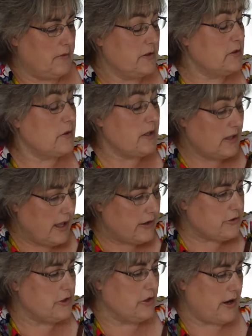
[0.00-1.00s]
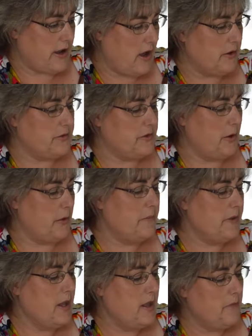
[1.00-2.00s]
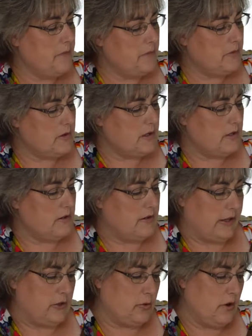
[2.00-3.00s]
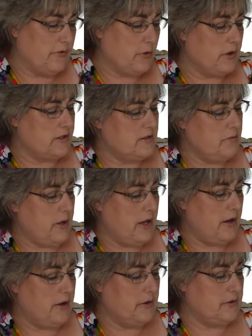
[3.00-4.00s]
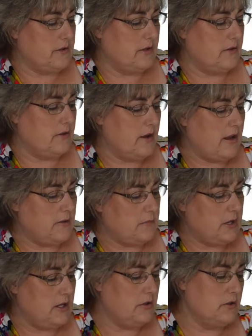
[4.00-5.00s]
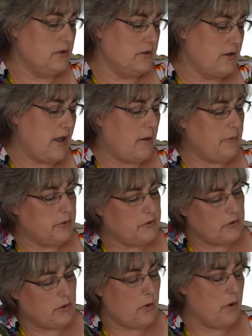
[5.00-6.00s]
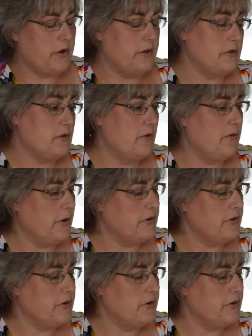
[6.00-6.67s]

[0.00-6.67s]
so then last year I also did like 12 quarts of pears and peaches and apples and corn and so forth.